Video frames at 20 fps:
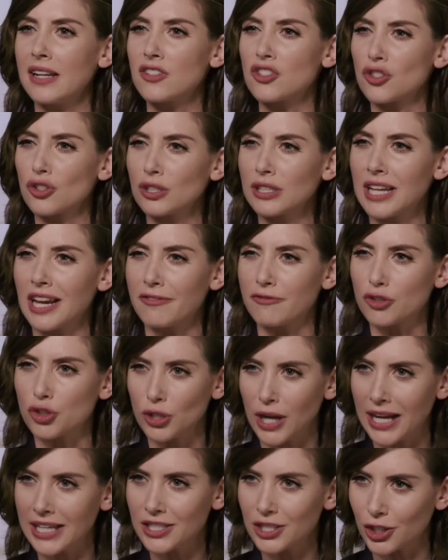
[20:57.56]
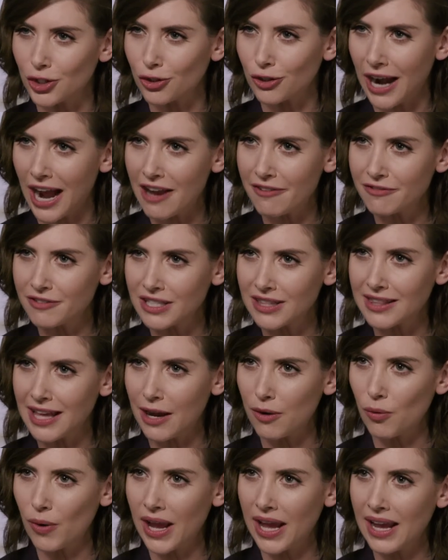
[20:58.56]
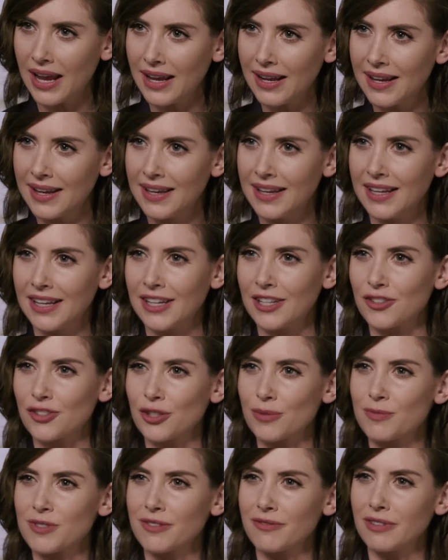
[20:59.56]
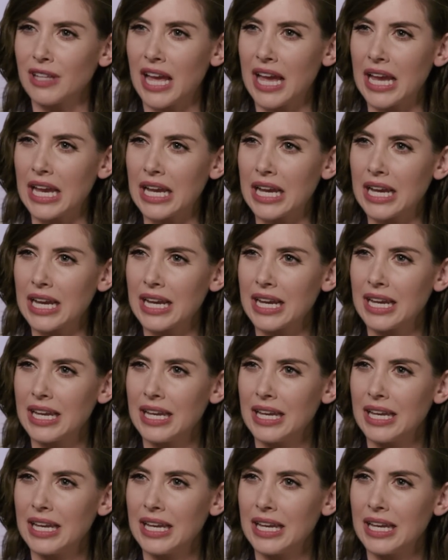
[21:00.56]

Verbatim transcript: and certainly I've tried to craft it that way in terms of like